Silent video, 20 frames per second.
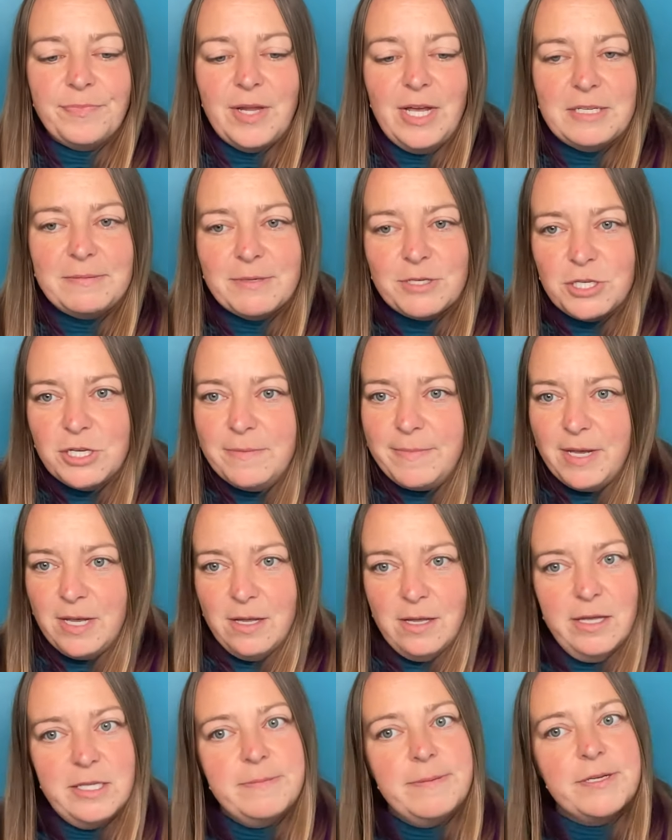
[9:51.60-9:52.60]
especially a
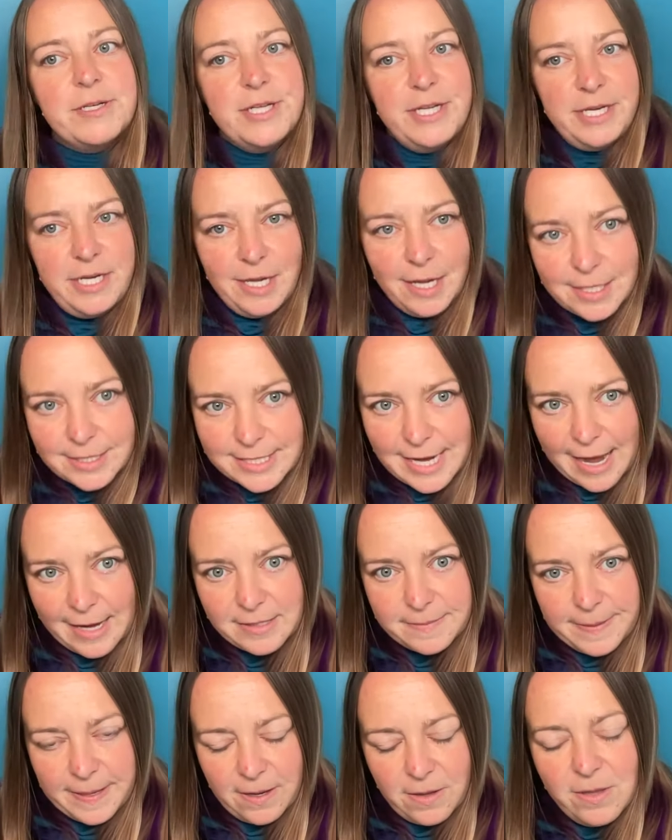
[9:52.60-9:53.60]
male, especially an
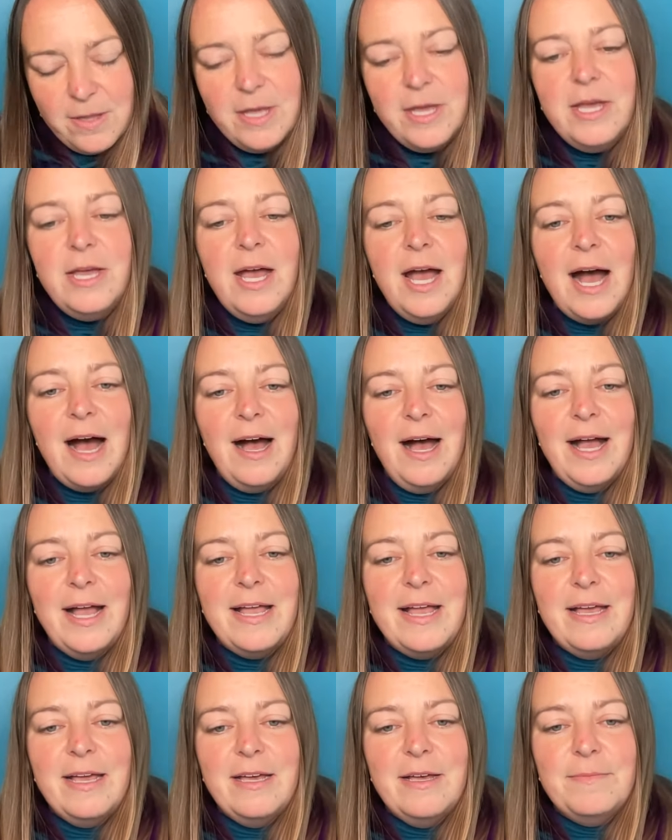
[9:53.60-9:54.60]
intact male, I
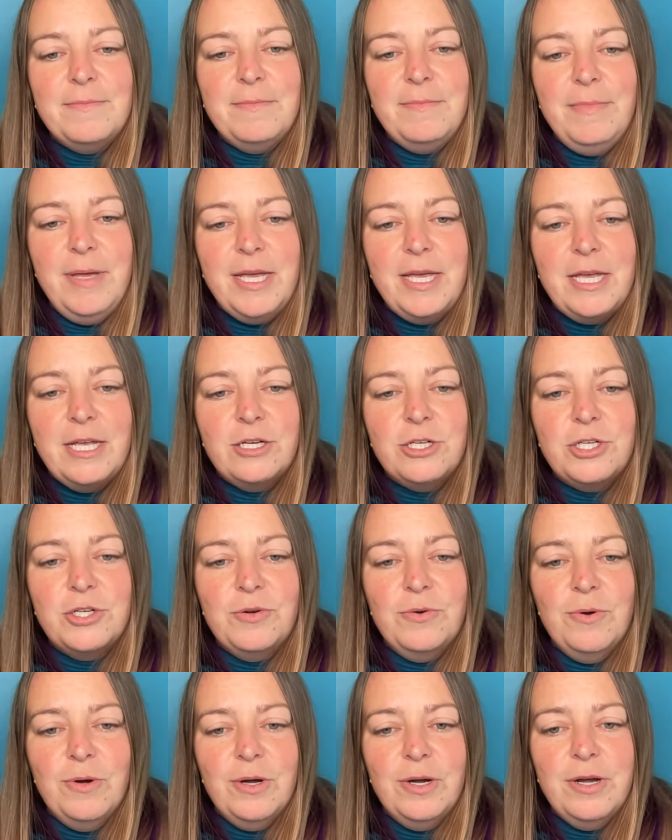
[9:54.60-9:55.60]
am making
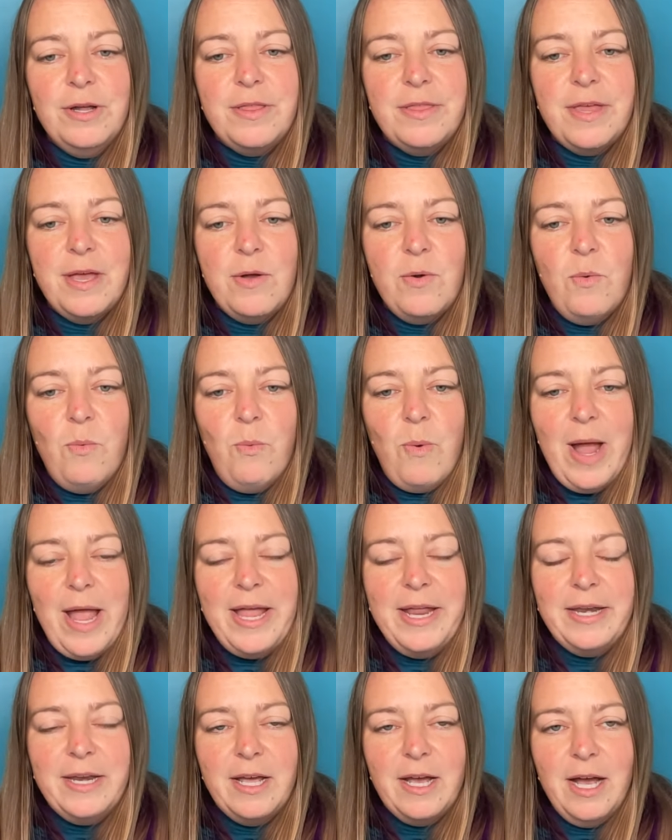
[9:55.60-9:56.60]
sure that
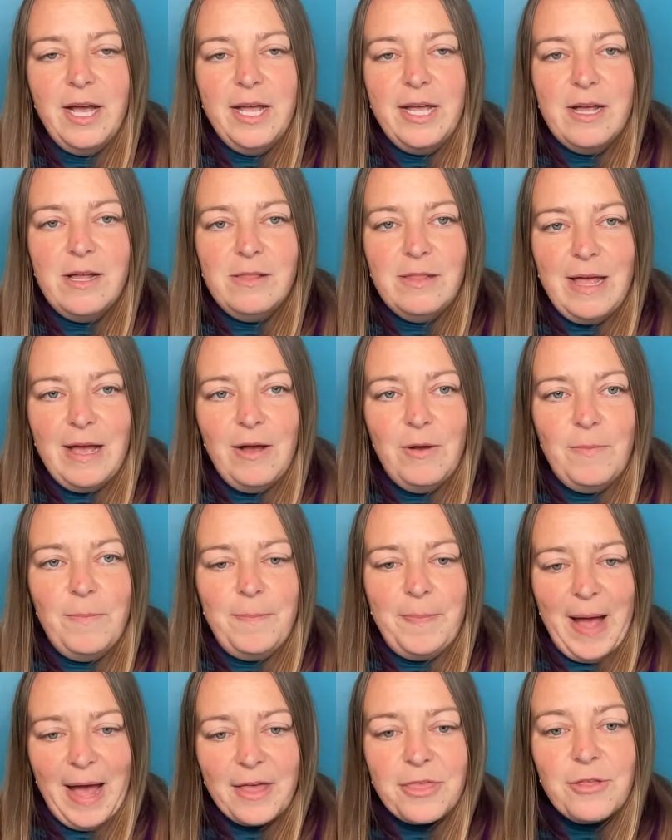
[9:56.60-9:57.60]
when I allow
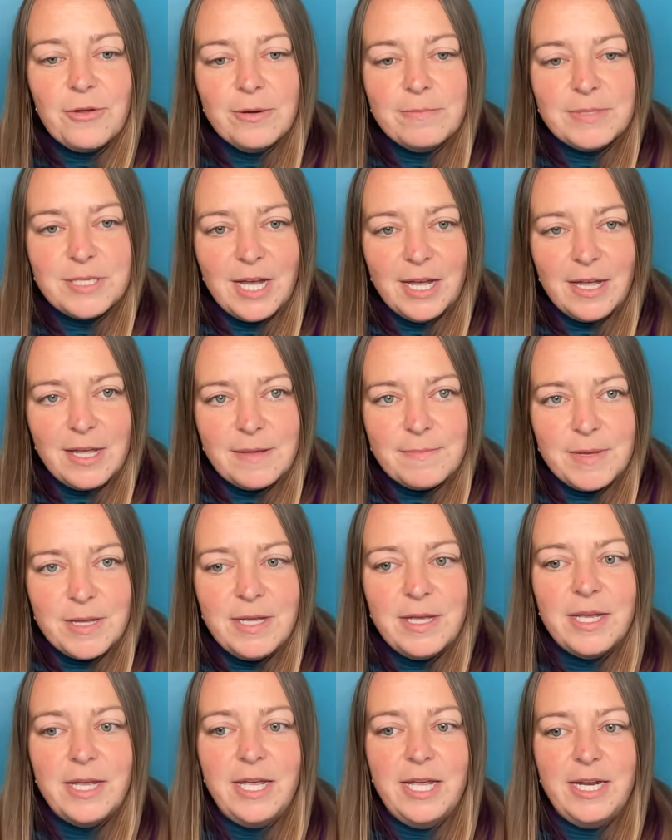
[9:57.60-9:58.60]
bathroom
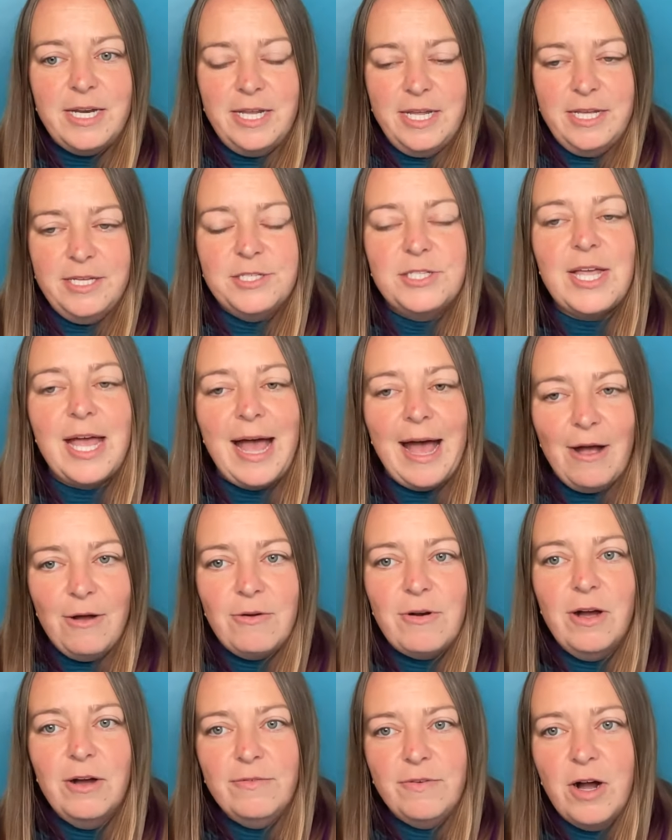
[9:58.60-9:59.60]
time, it is
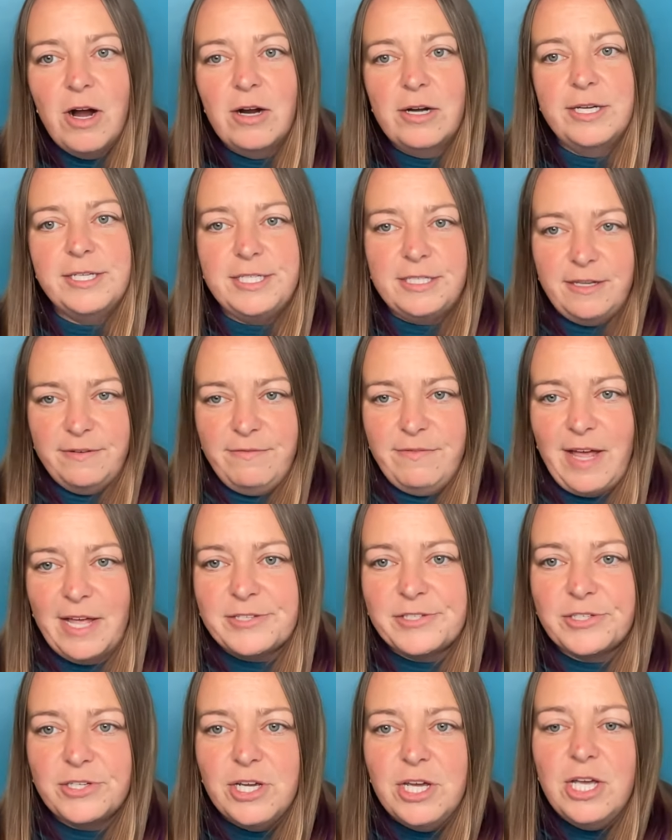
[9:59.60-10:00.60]
out of harness and
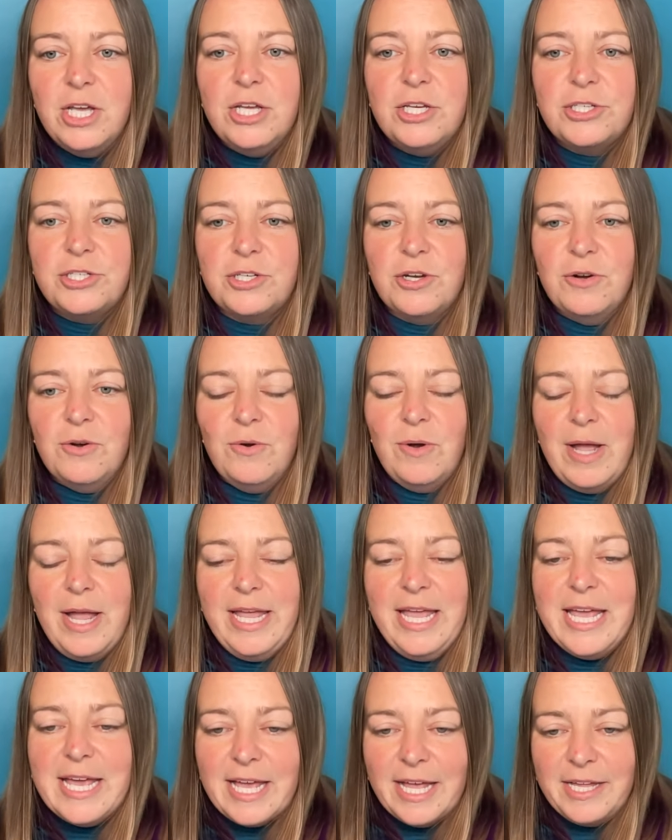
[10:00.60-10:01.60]
vest. So,
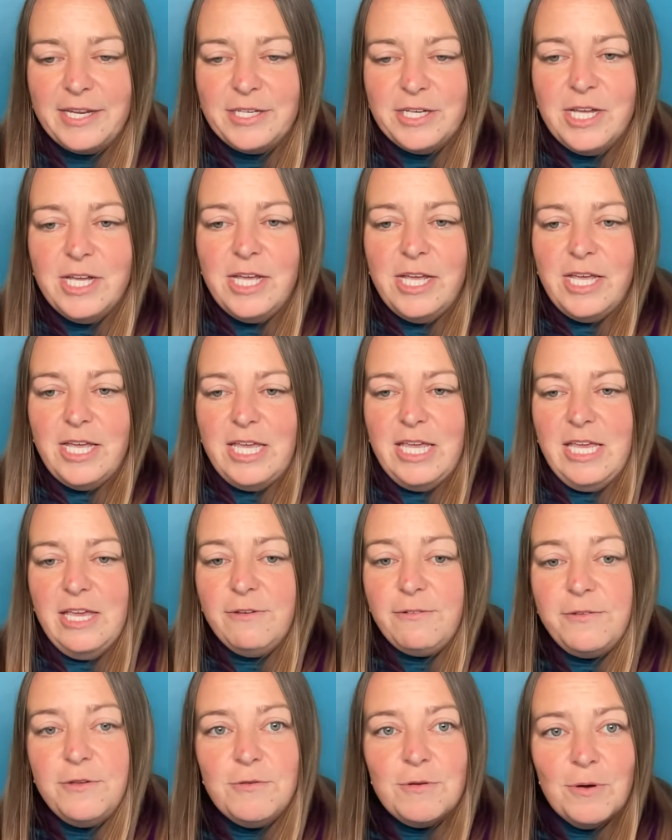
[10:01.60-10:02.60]
and
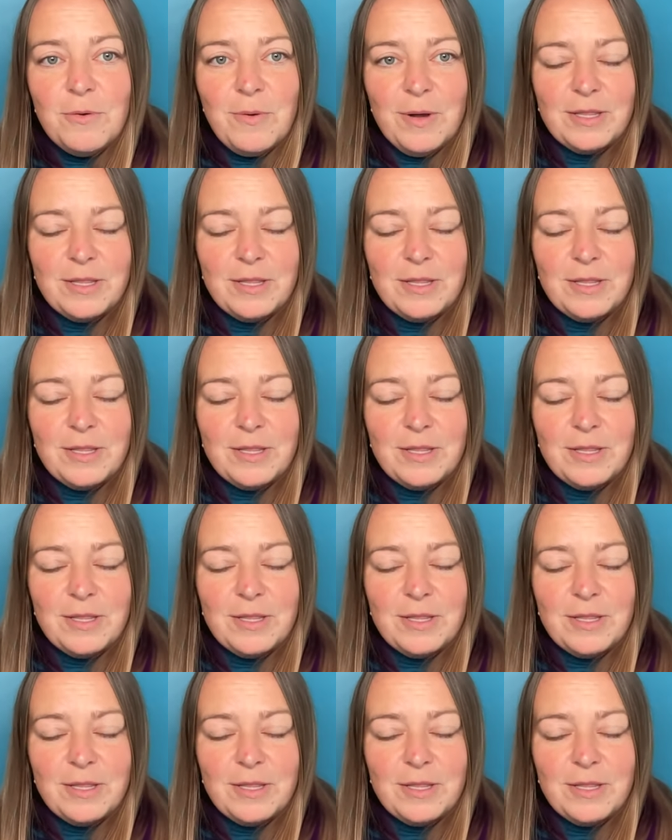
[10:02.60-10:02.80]
if you don't